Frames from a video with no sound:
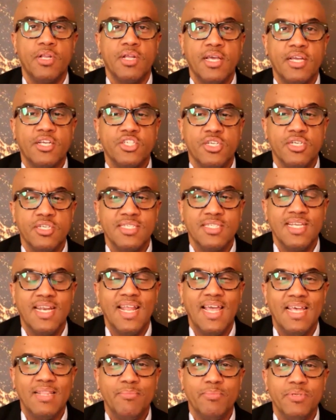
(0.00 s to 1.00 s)
elections
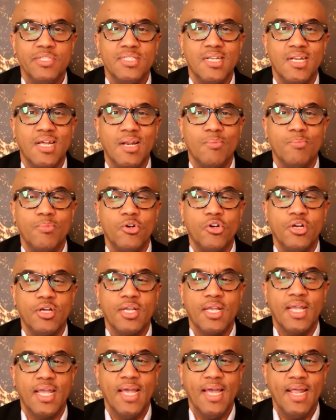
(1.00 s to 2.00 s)
in Edmonton,
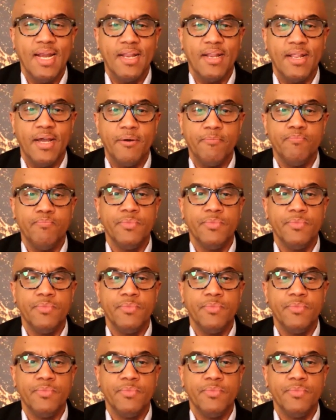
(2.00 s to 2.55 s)
Alberta, Canada.